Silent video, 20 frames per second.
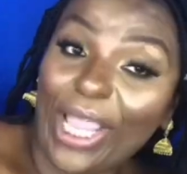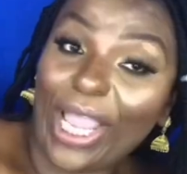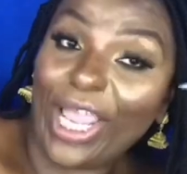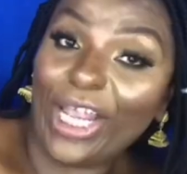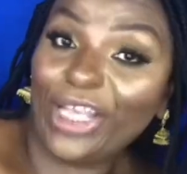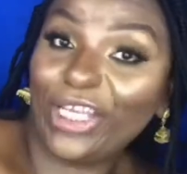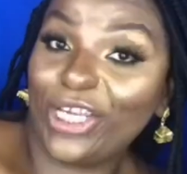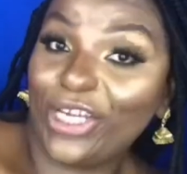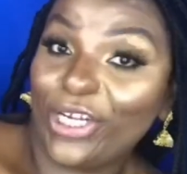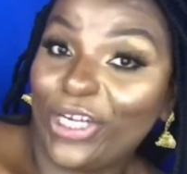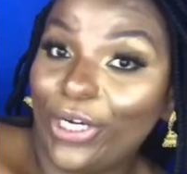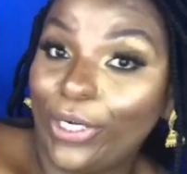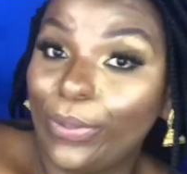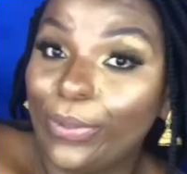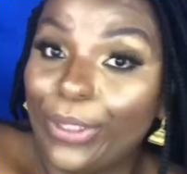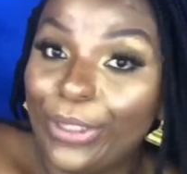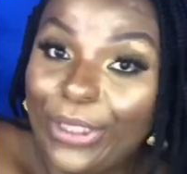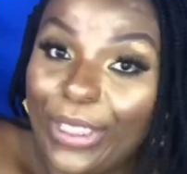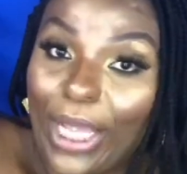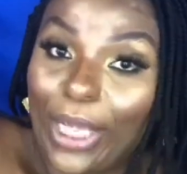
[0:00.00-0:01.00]
And your girl
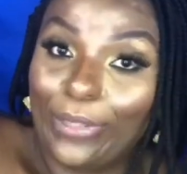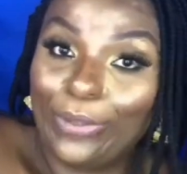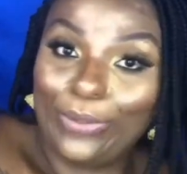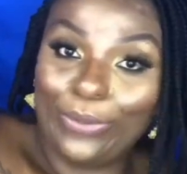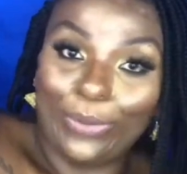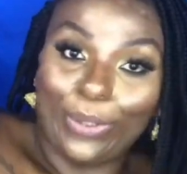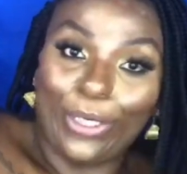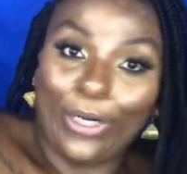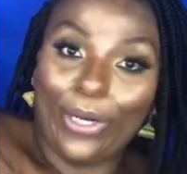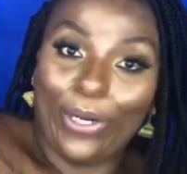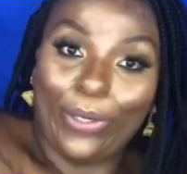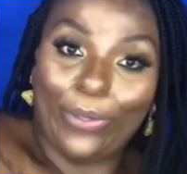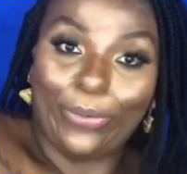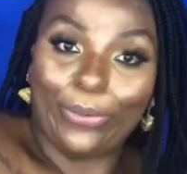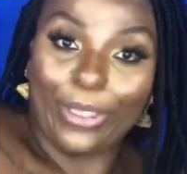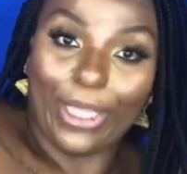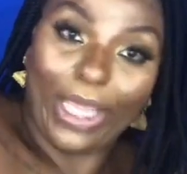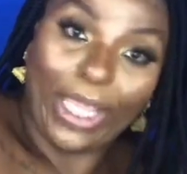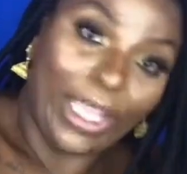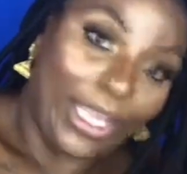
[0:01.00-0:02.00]
can now do her own
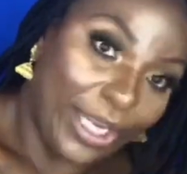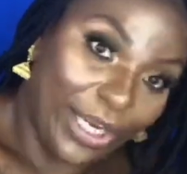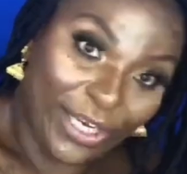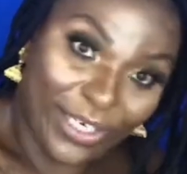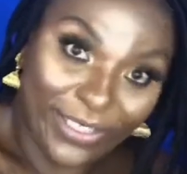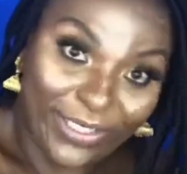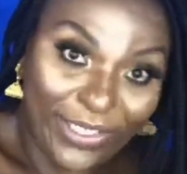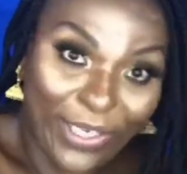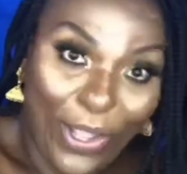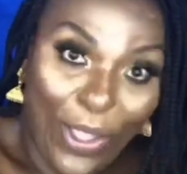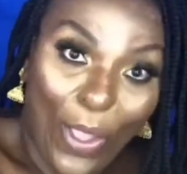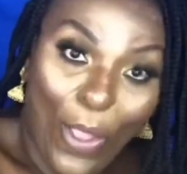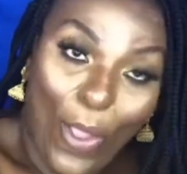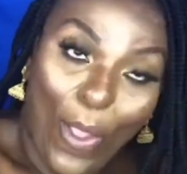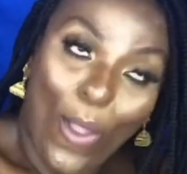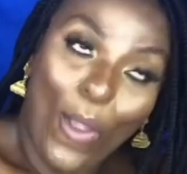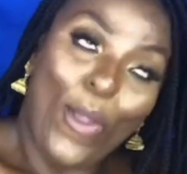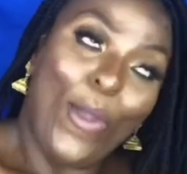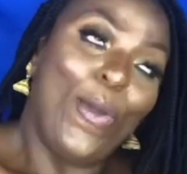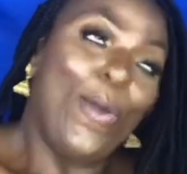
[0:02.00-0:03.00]
hair
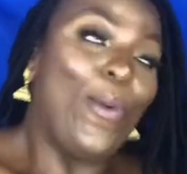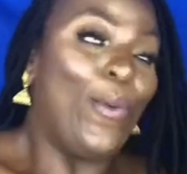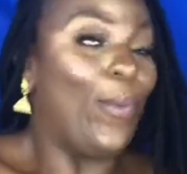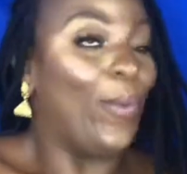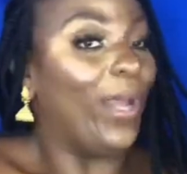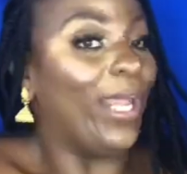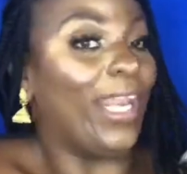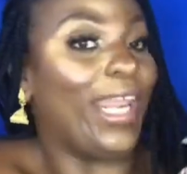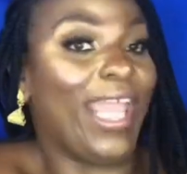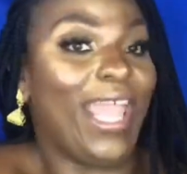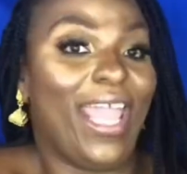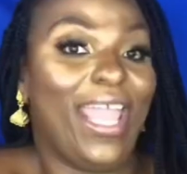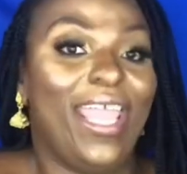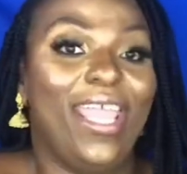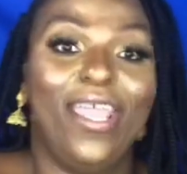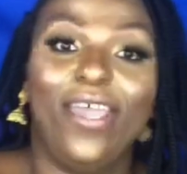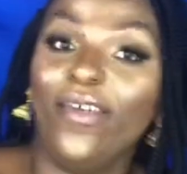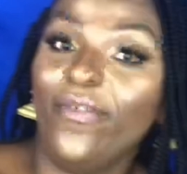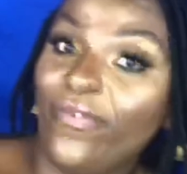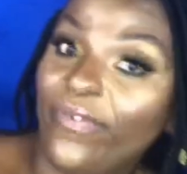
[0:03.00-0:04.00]

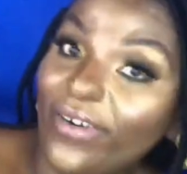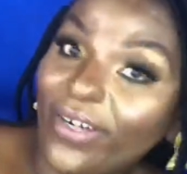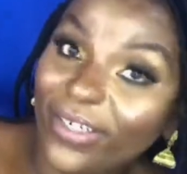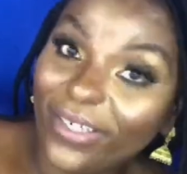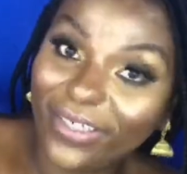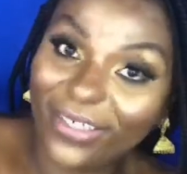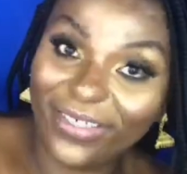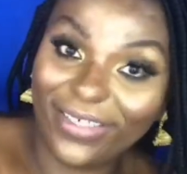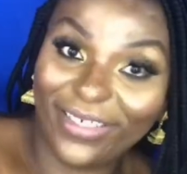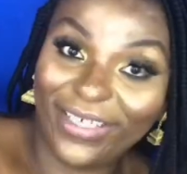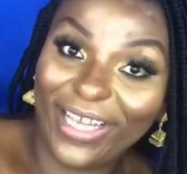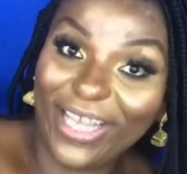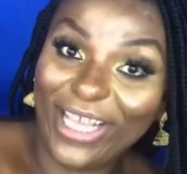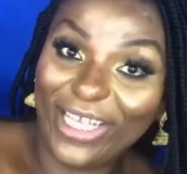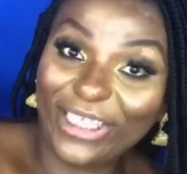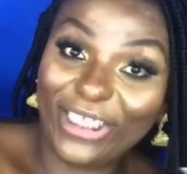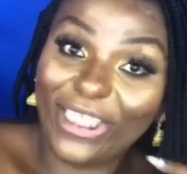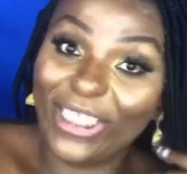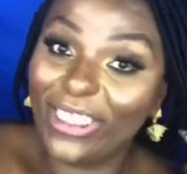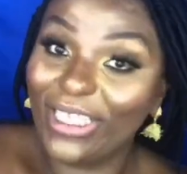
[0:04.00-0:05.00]
whenever
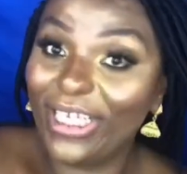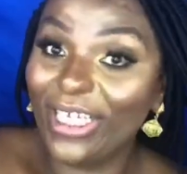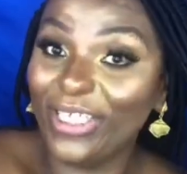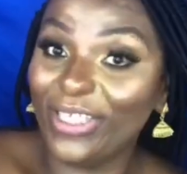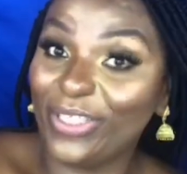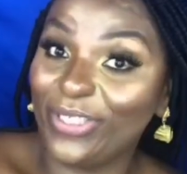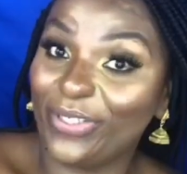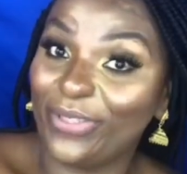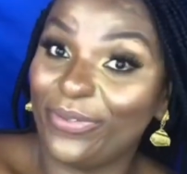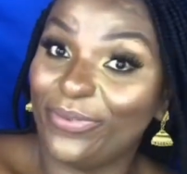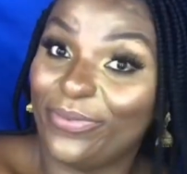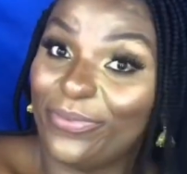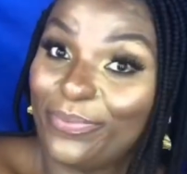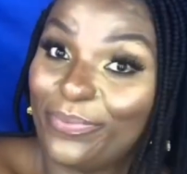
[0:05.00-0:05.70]
she needs to.